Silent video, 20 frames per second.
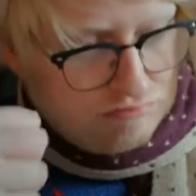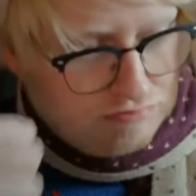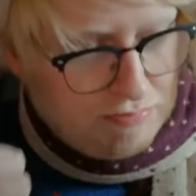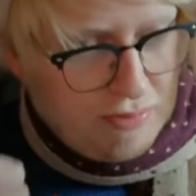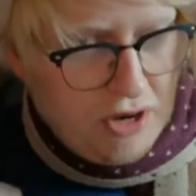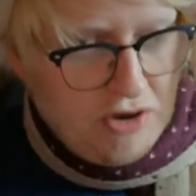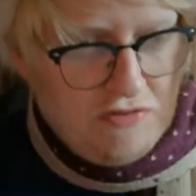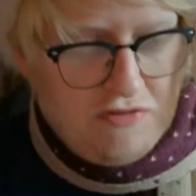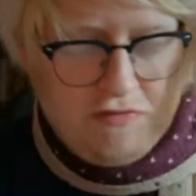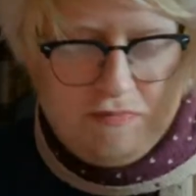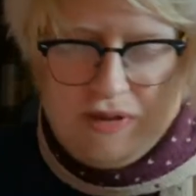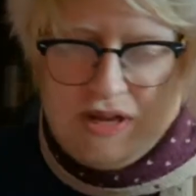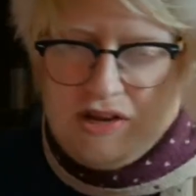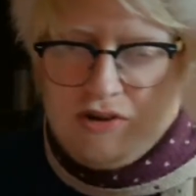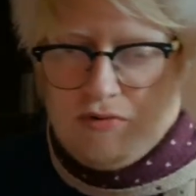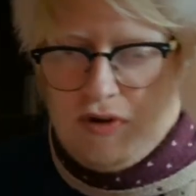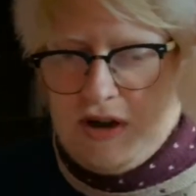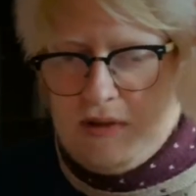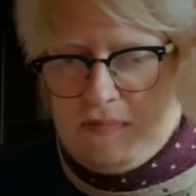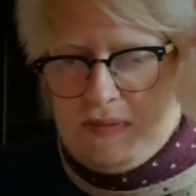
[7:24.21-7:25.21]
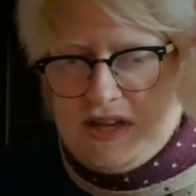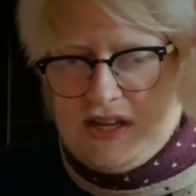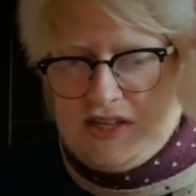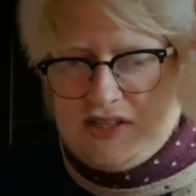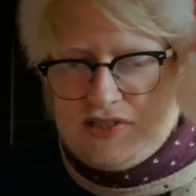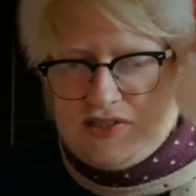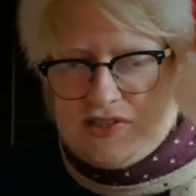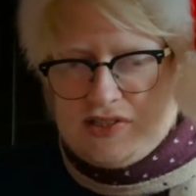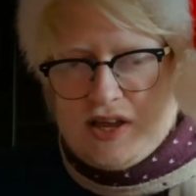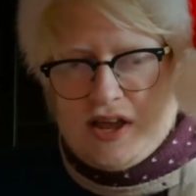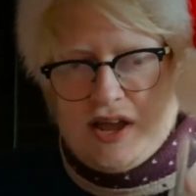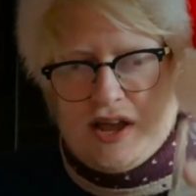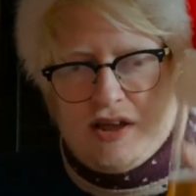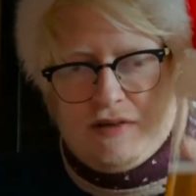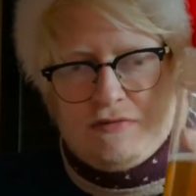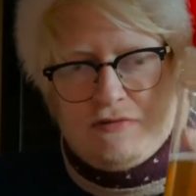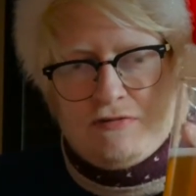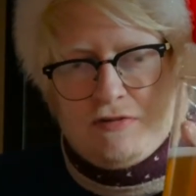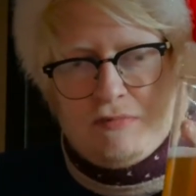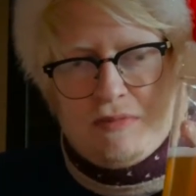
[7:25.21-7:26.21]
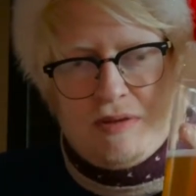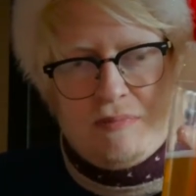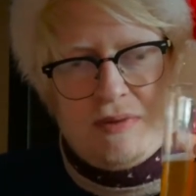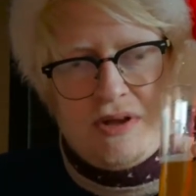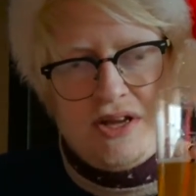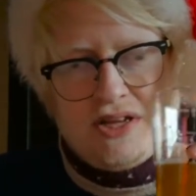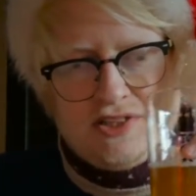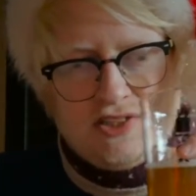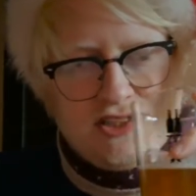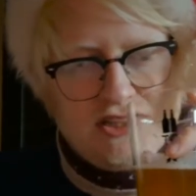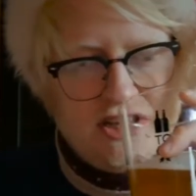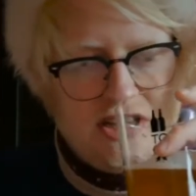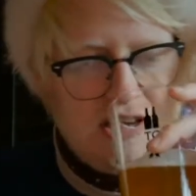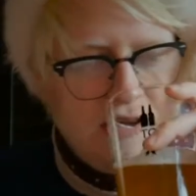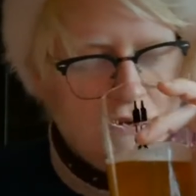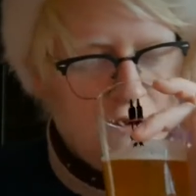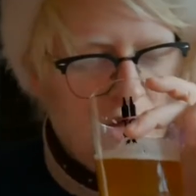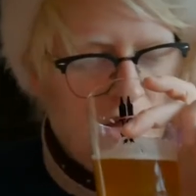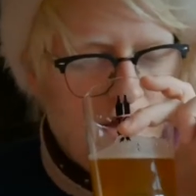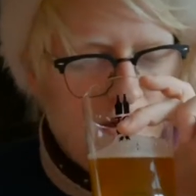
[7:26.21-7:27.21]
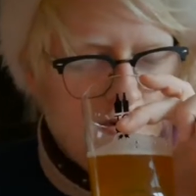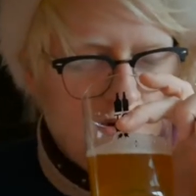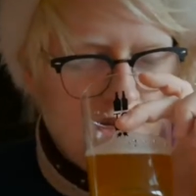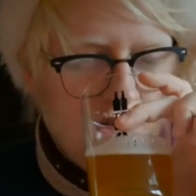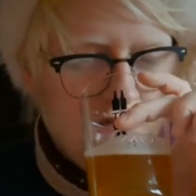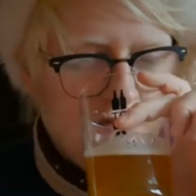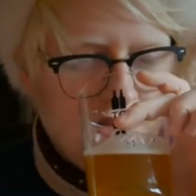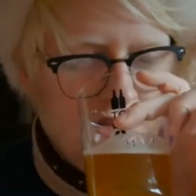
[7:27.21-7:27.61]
Both have been great beers. For me personally, I would give